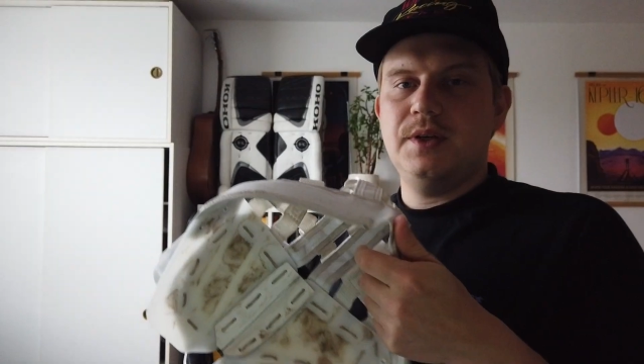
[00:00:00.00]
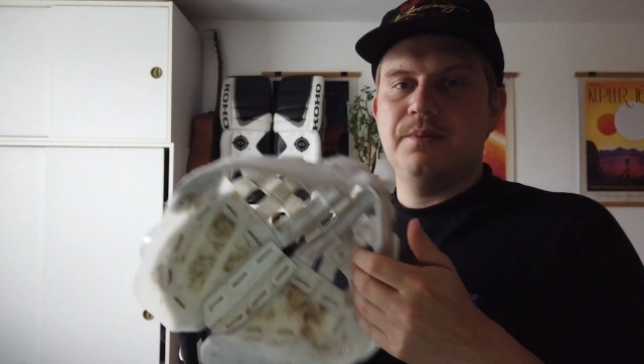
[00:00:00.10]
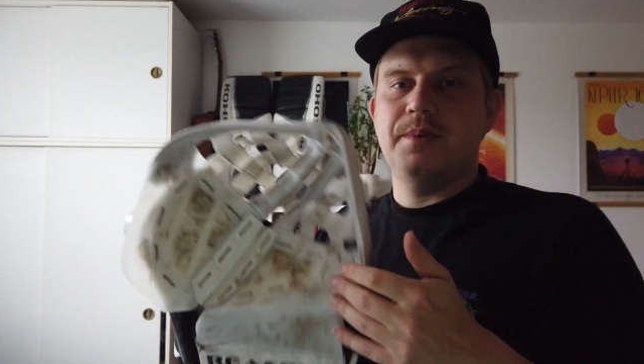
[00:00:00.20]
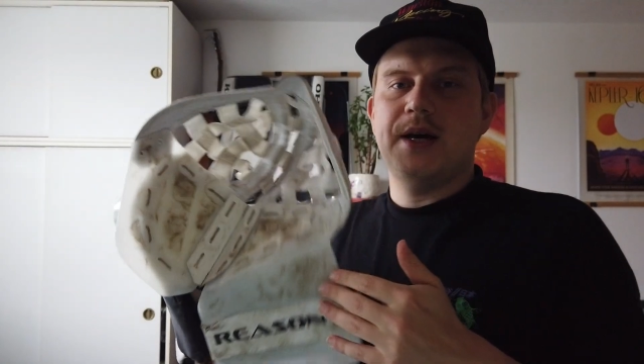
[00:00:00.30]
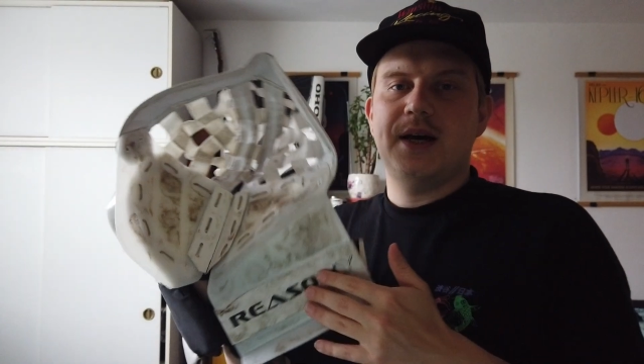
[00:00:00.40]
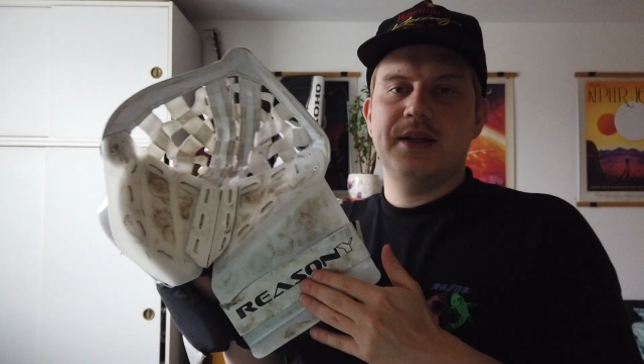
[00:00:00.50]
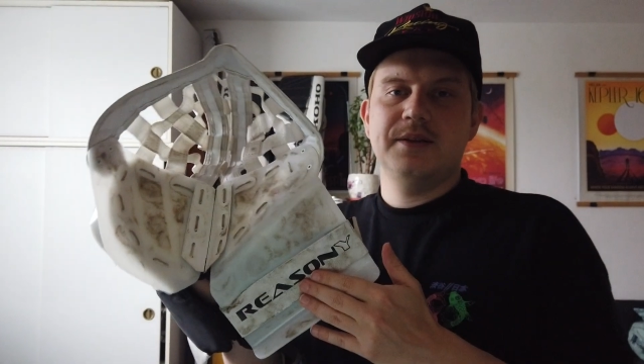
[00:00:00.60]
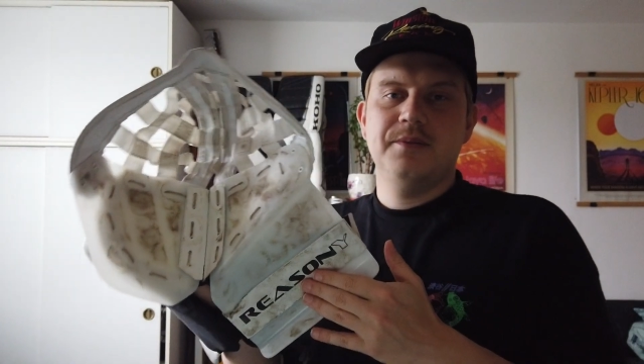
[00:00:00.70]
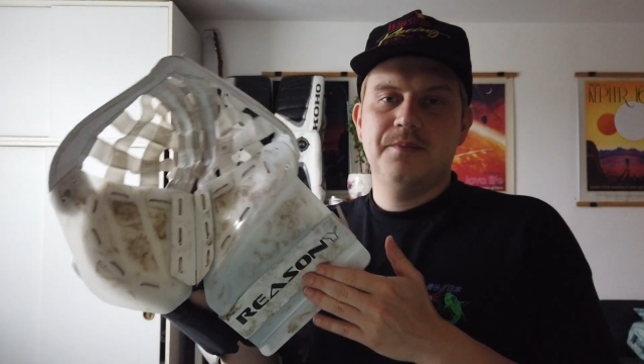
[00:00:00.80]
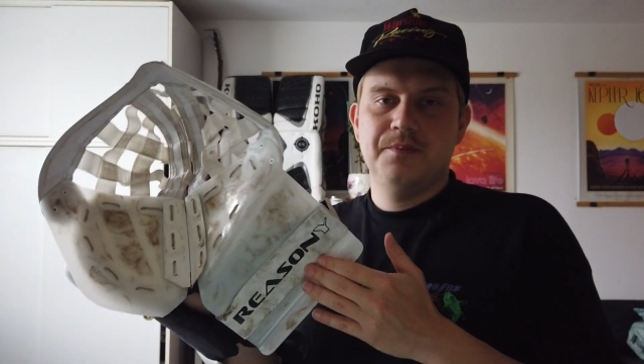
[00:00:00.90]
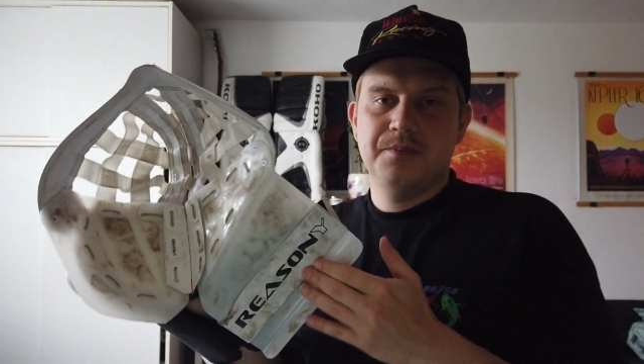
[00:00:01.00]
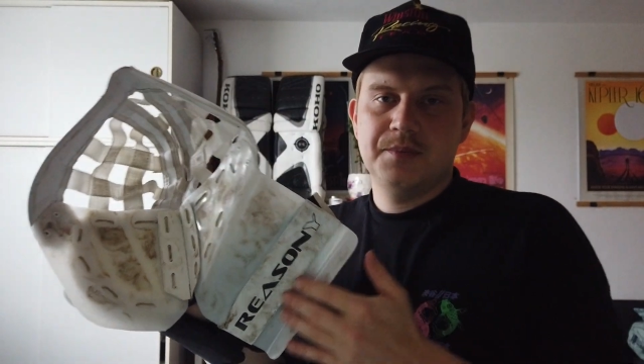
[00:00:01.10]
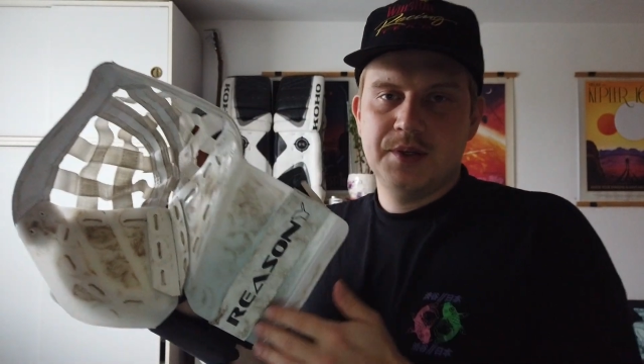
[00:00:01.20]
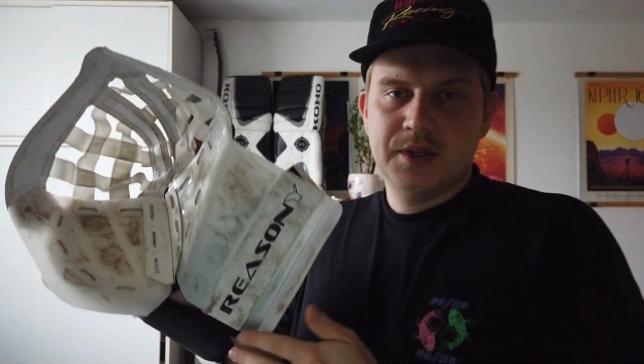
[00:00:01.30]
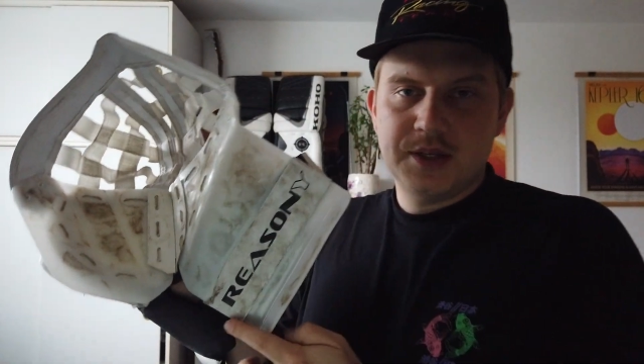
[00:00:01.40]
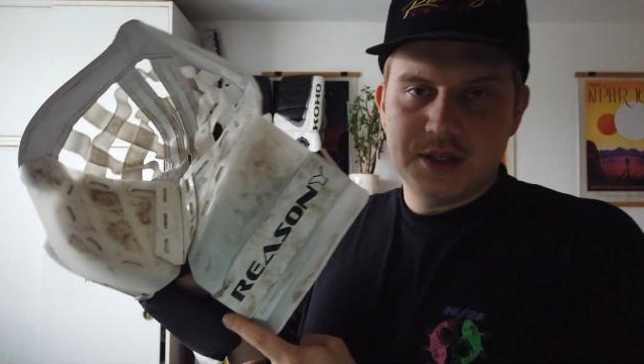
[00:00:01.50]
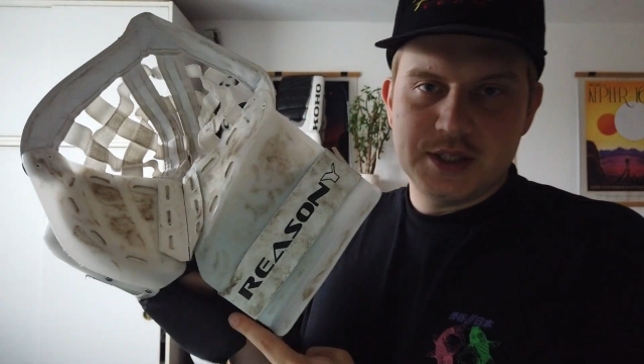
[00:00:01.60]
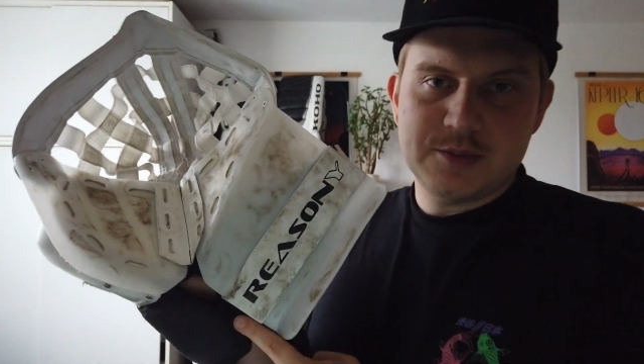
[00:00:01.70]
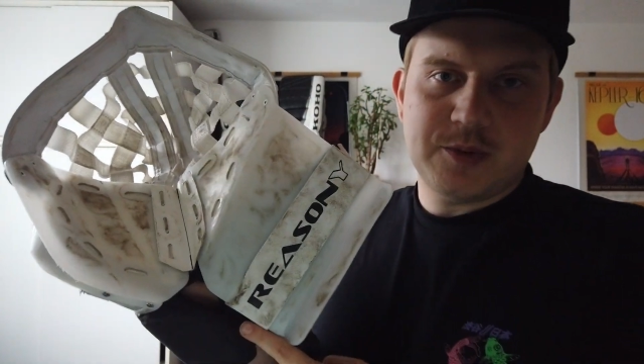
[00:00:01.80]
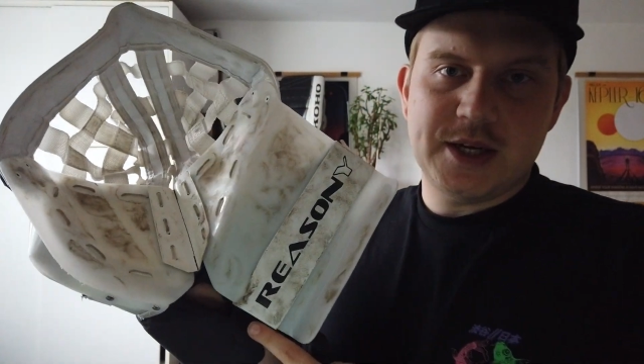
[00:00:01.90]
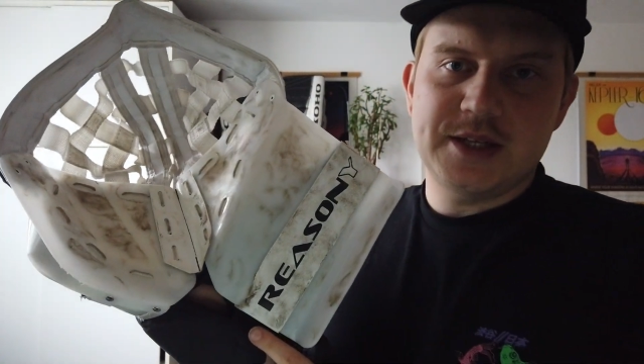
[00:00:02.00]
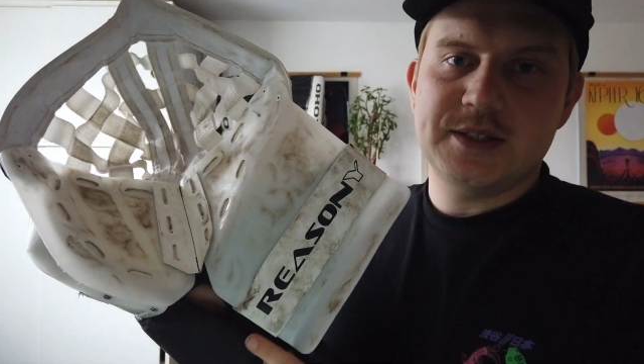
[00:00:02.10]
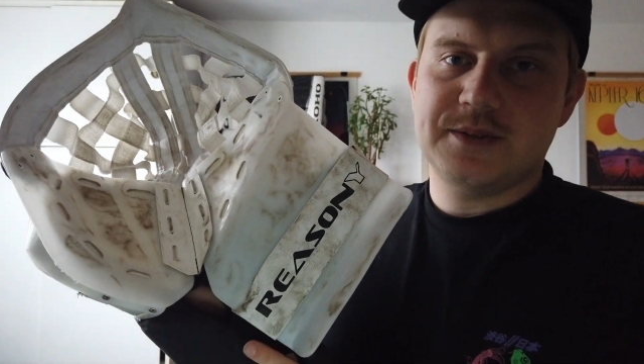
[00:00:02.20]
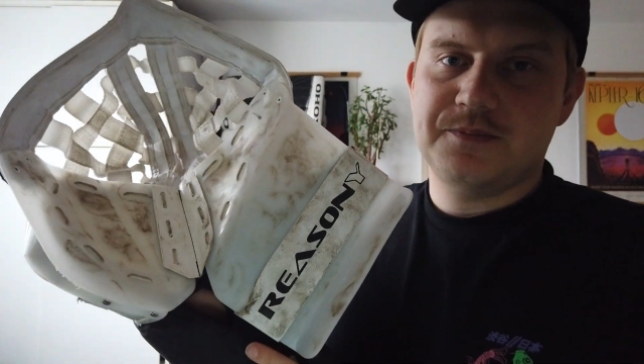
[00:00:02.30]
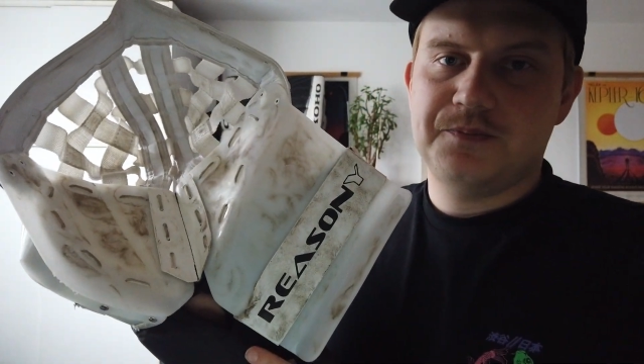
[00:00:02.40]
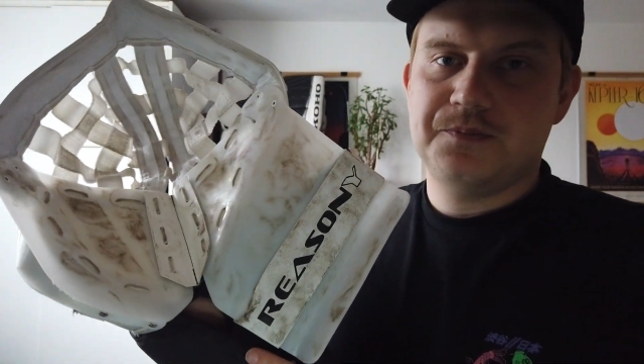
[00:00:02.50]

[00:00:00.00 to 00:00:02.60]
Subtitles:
But this place,